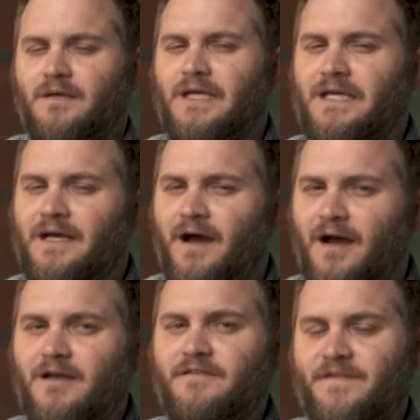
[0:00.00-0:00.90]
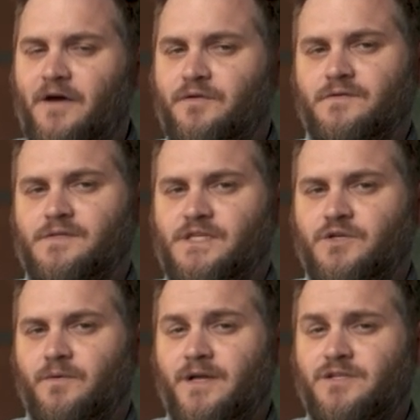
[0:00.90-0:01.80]
In a high-value
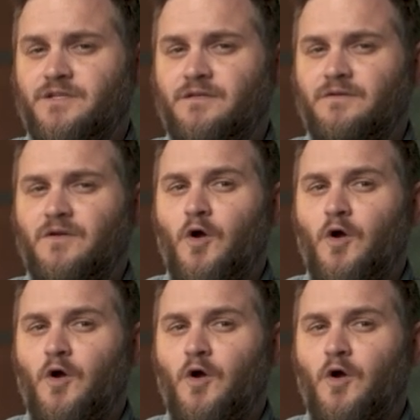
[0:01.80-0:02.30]
situation